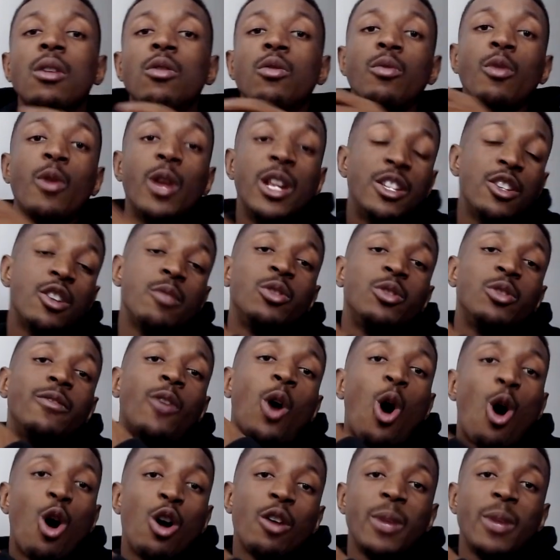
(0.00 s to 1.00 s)
in terms of
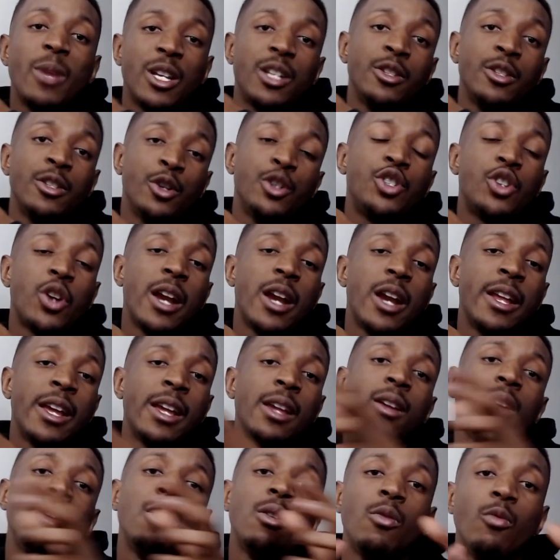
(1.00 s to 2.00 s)
augmenting their
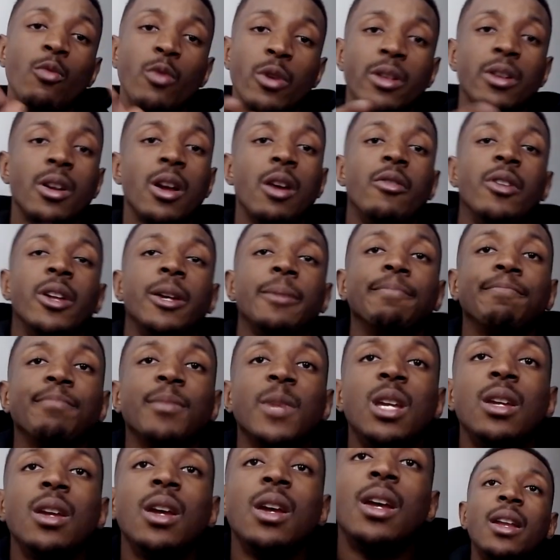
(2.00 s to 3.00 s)
trading with coding.
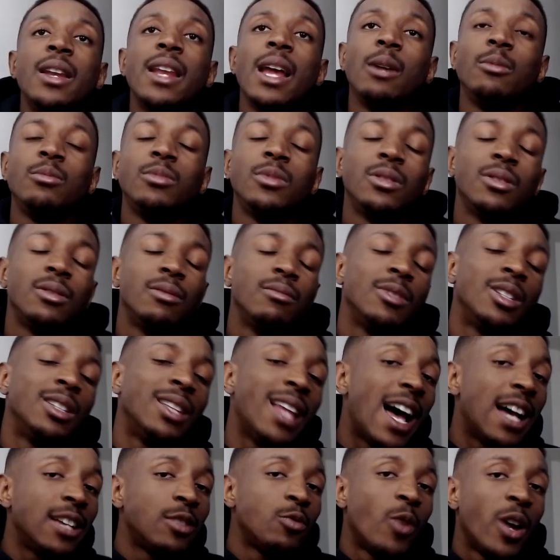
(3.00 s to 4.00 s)
Now, the
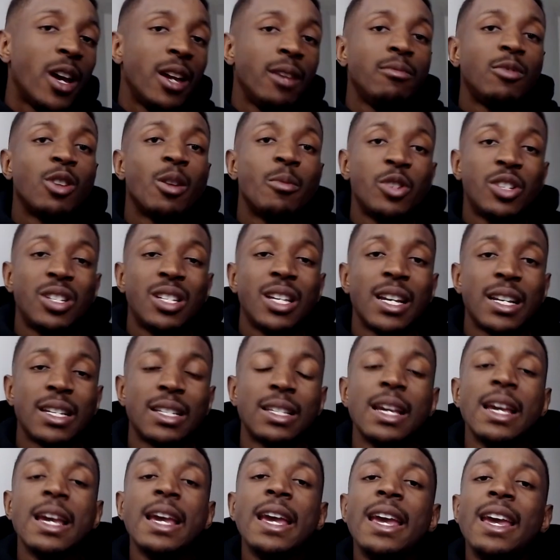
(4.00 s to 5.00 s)
last way, number
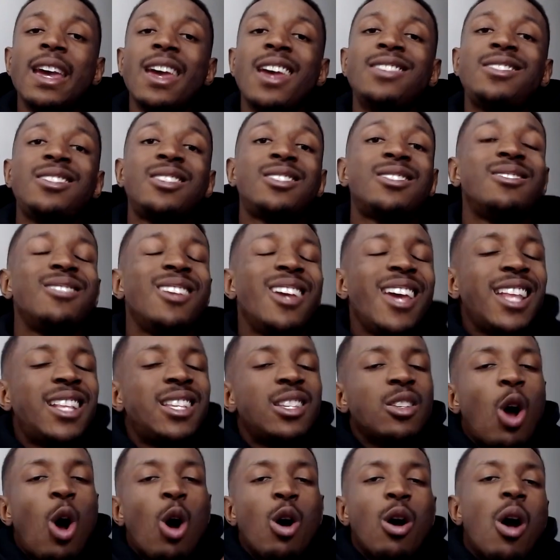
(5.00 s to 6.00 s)
6,
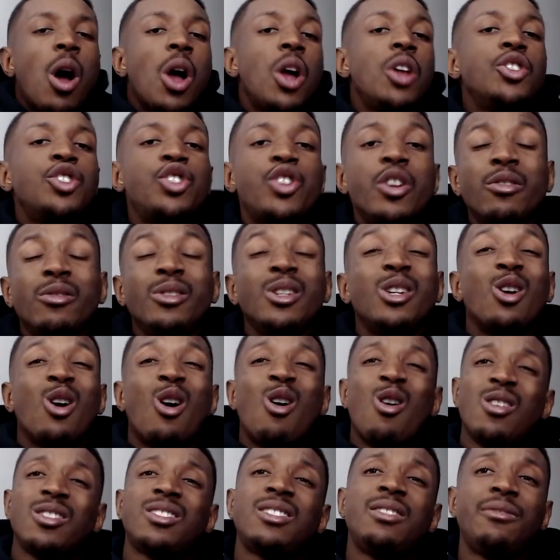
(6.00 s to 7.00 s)
it's generally
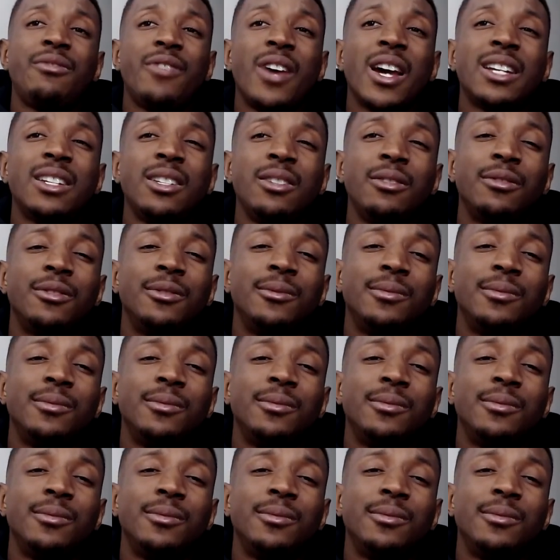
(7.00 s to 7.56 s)
cost effective.